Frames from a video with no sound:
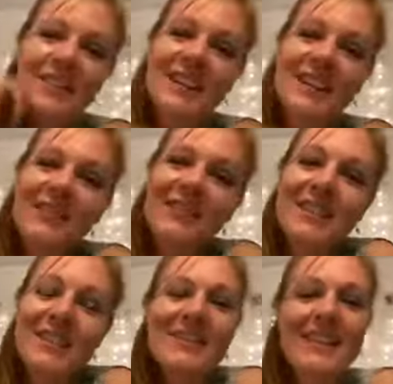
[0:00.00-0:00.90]
everything
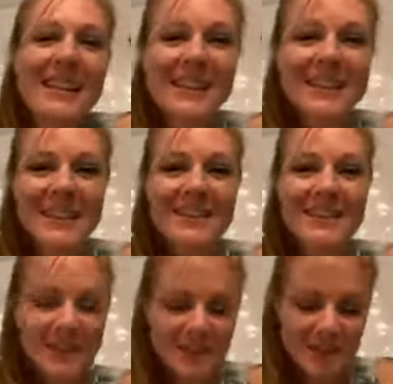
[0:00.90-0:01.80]
we needed to, so
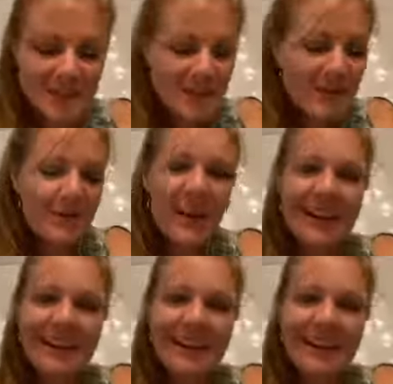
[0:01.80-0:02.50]
this was so fun.